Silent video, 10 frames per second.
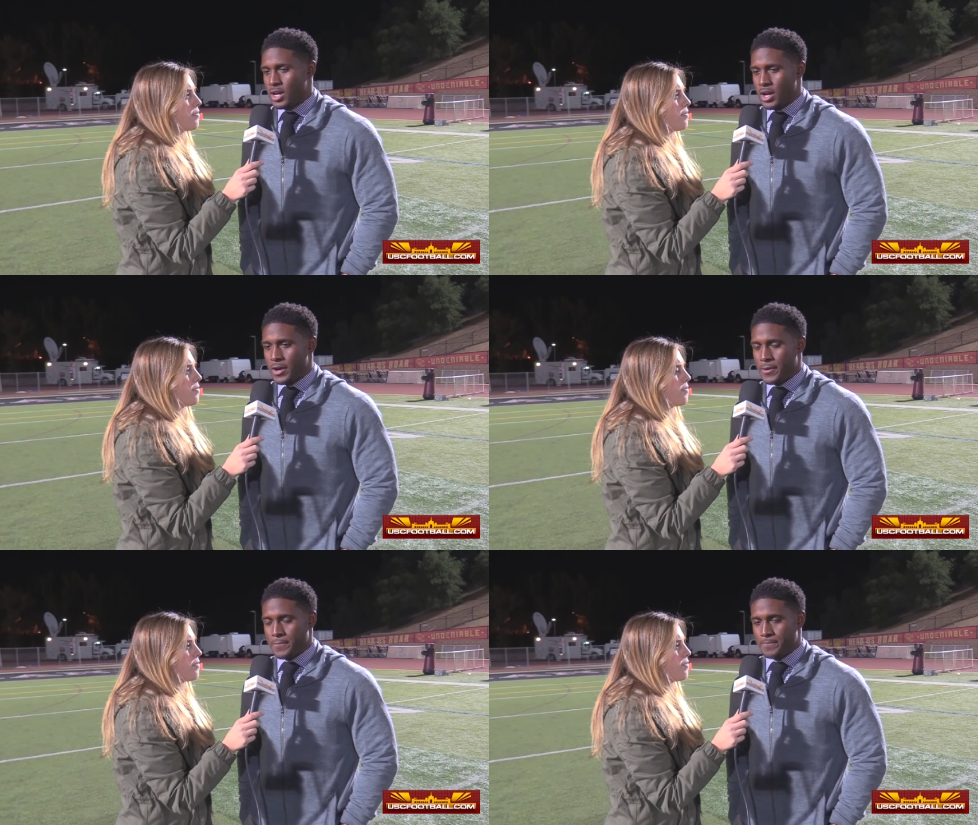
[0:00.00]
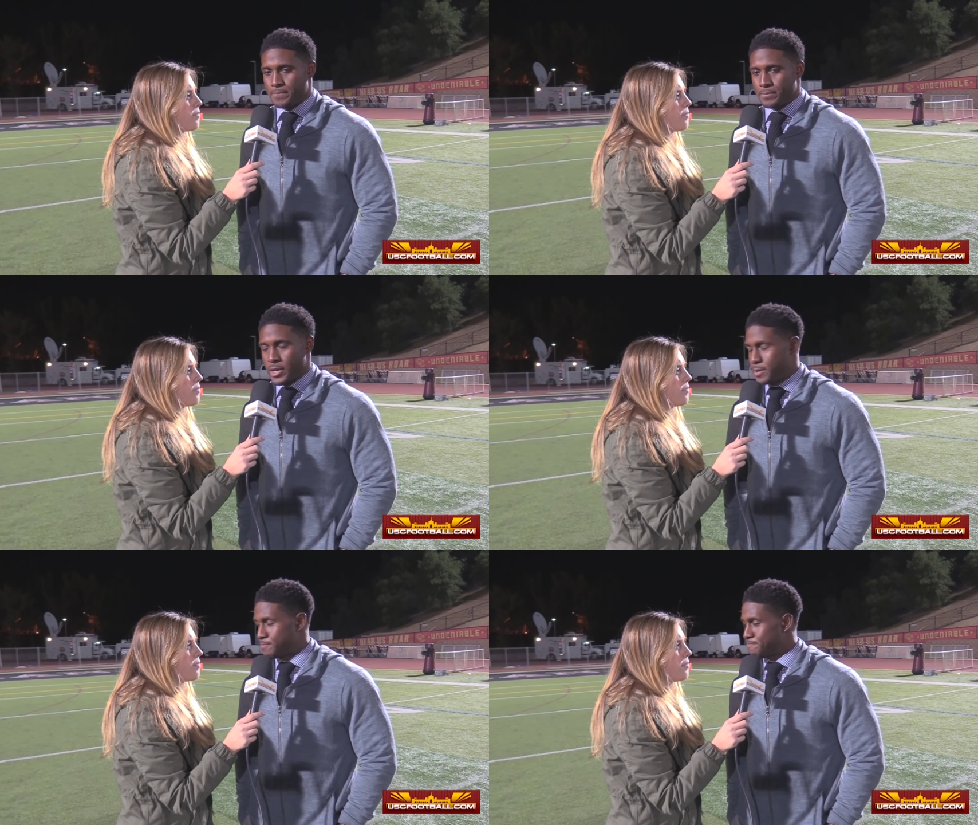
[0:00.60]
Speaker 1: um,
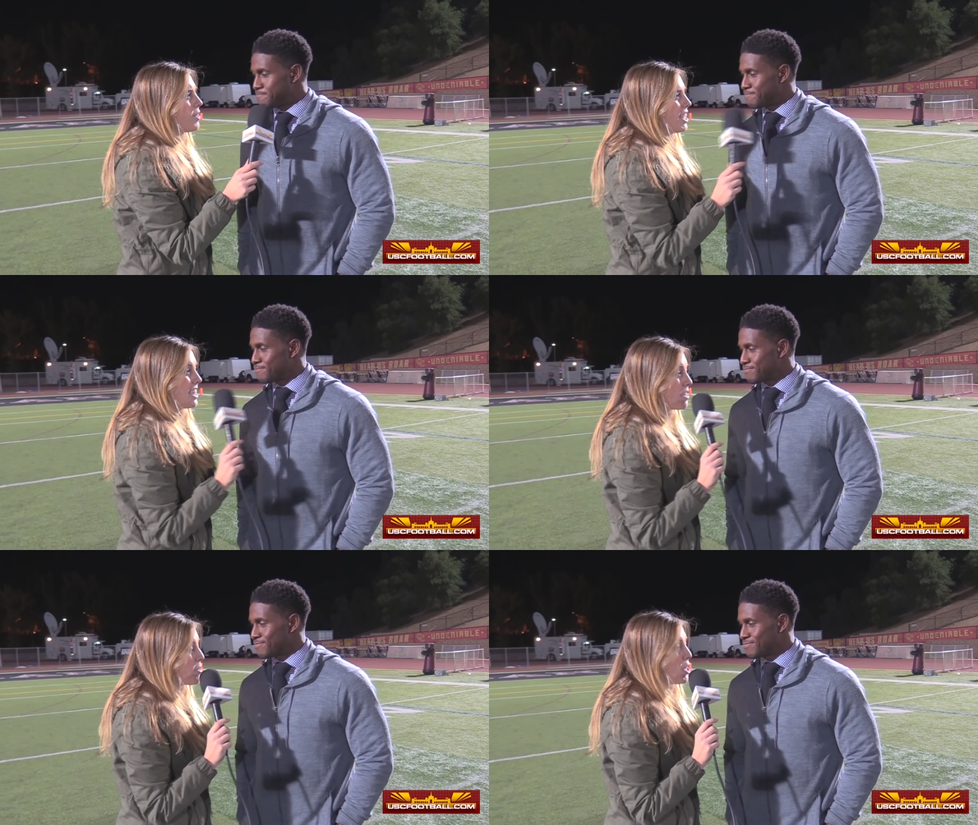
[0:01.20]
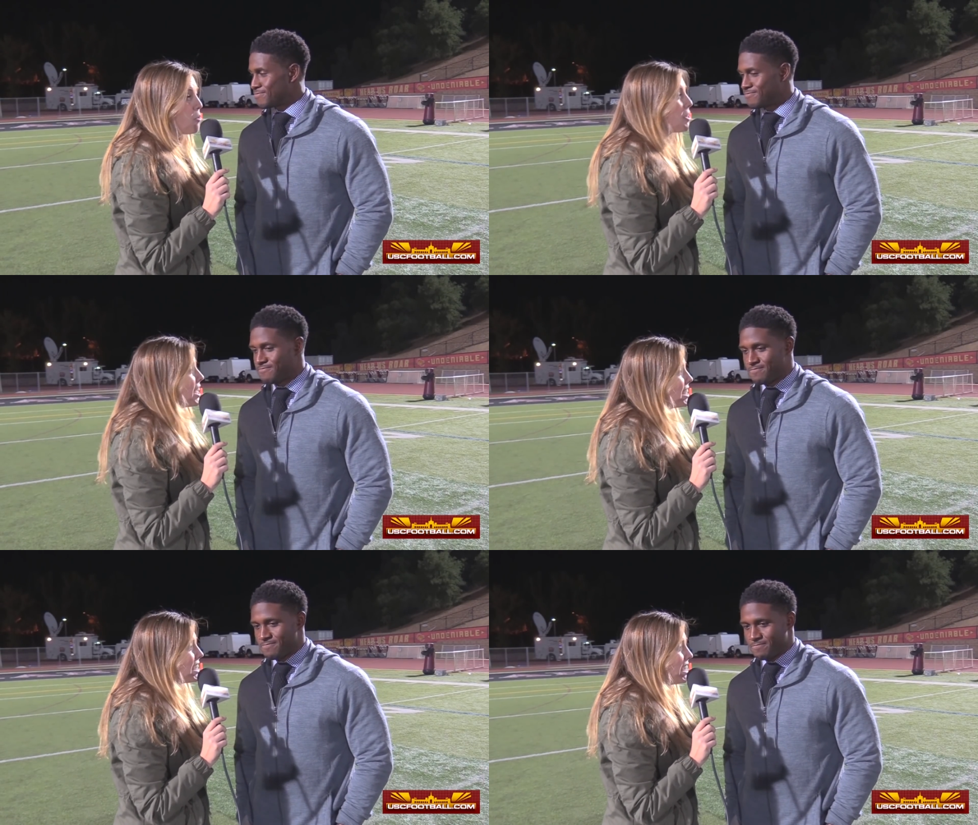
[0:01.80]
yeah.
Speaker 2: Is that something you would
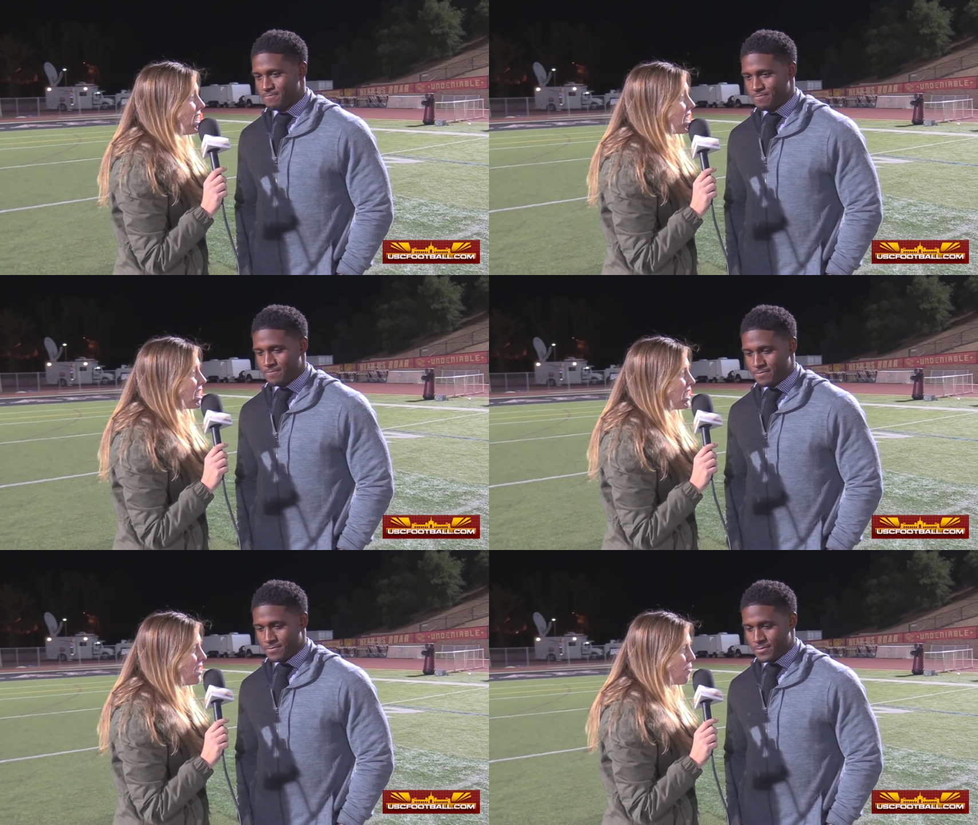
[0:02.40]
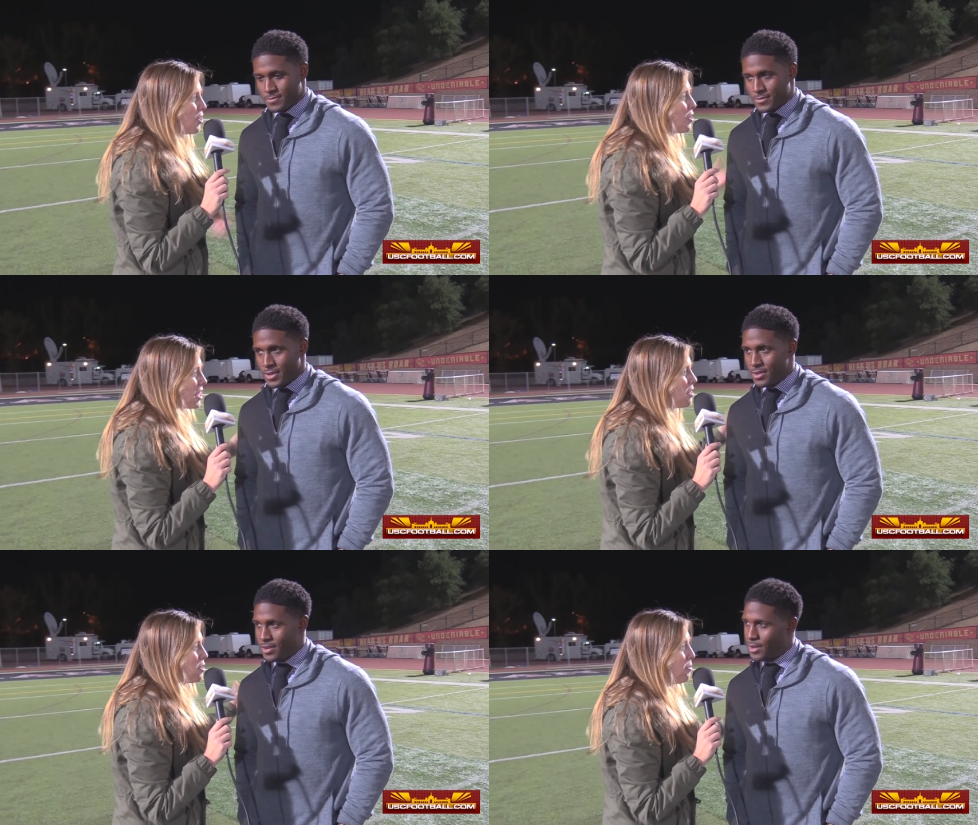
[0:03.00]
like to see for you
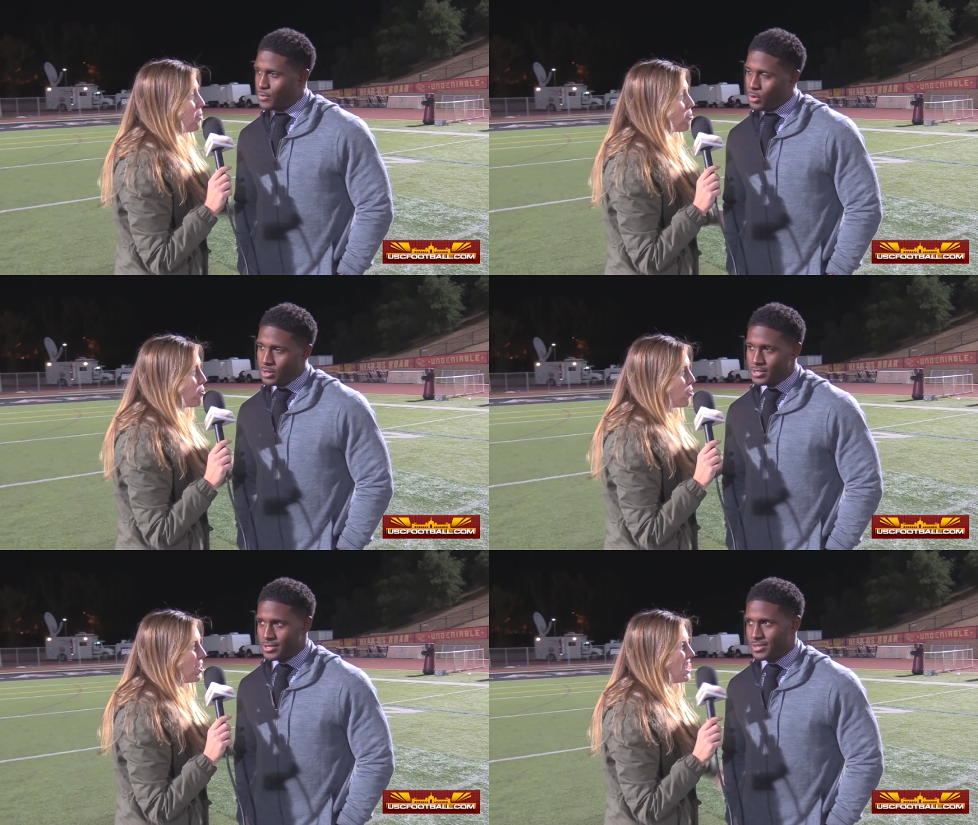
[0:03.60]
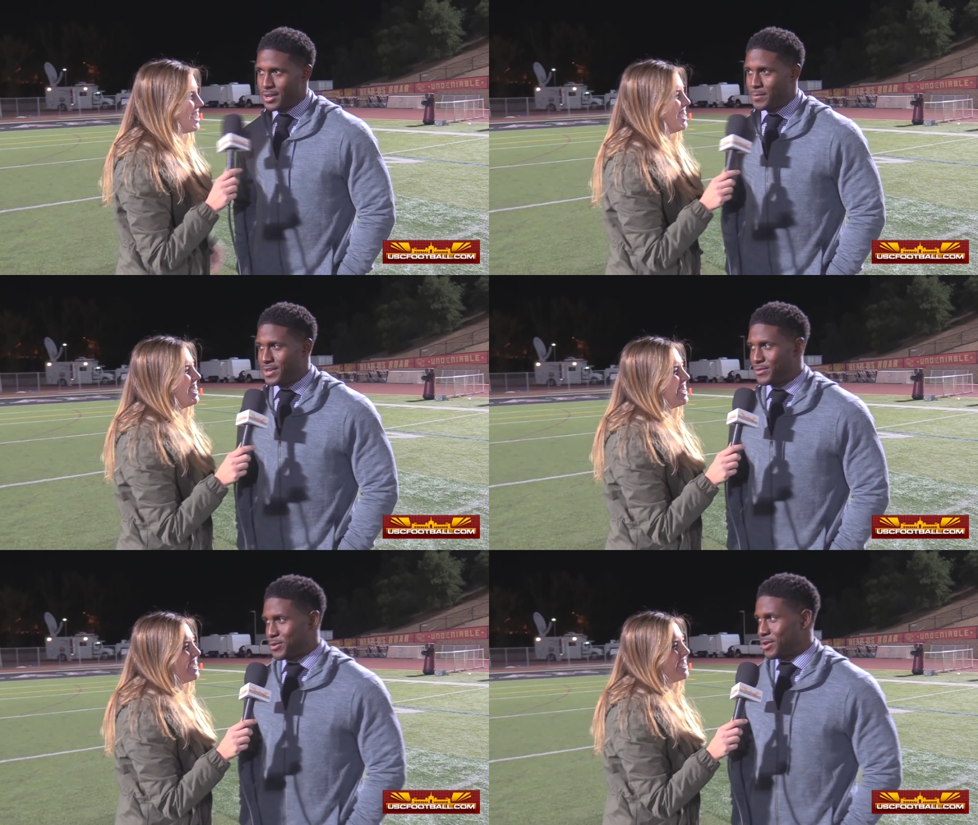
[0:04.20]
to, to be restored?
Speaker 1: I
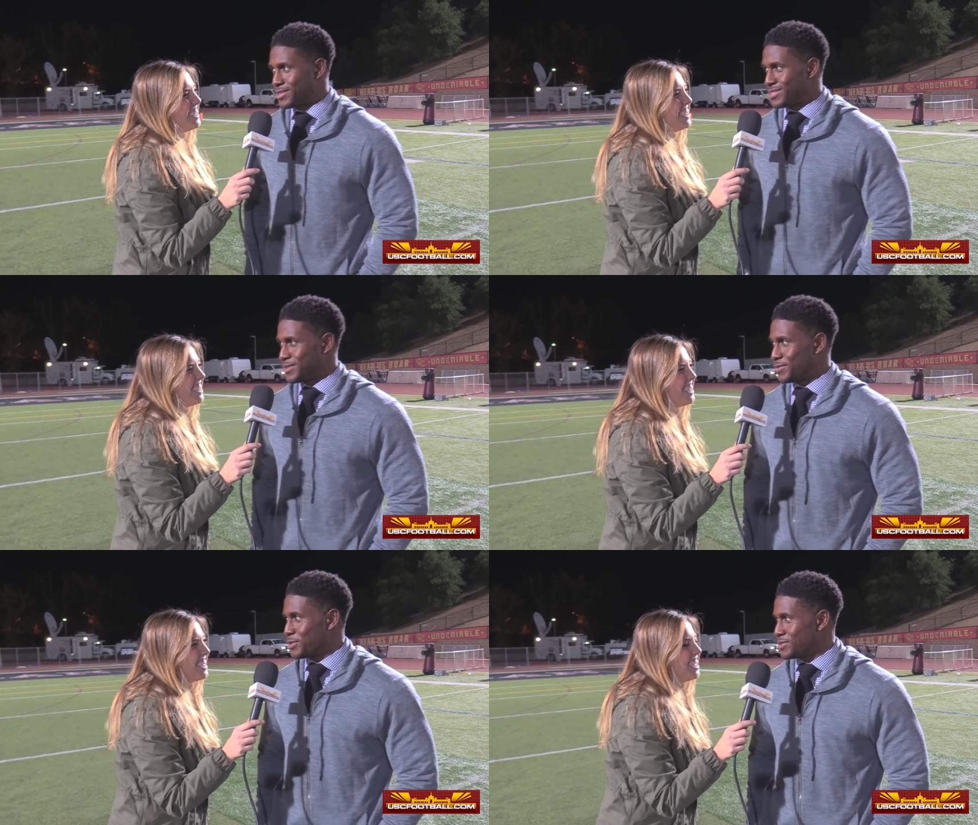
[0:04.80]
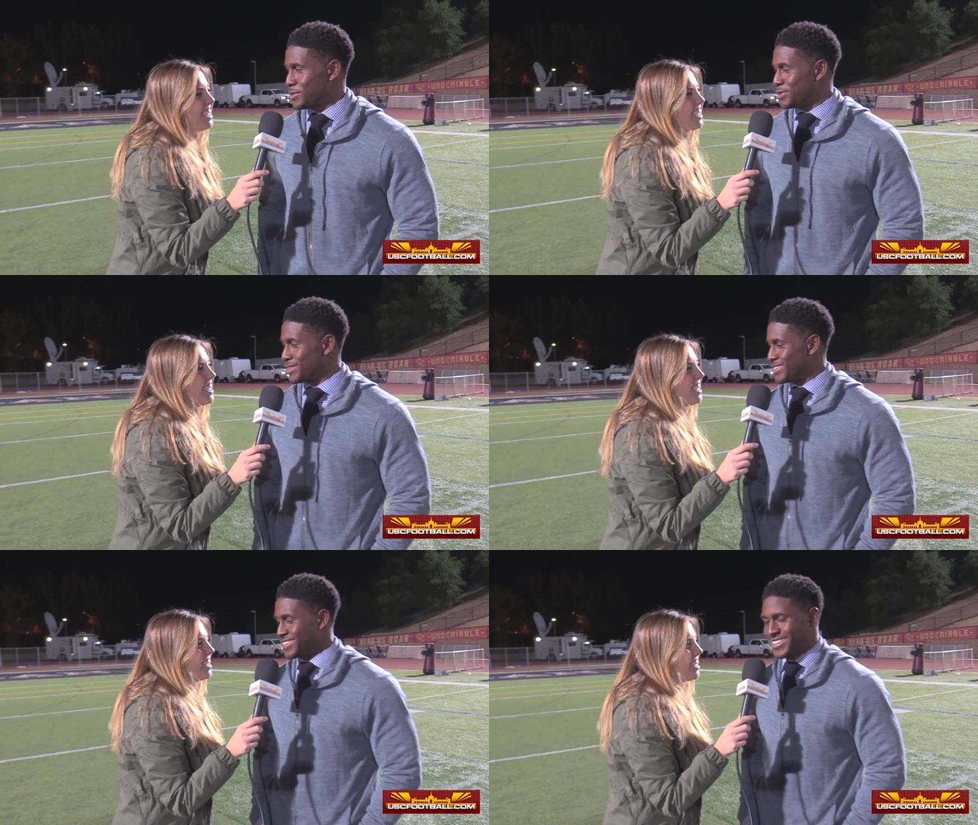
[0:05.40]
mean, of course, of course, I would.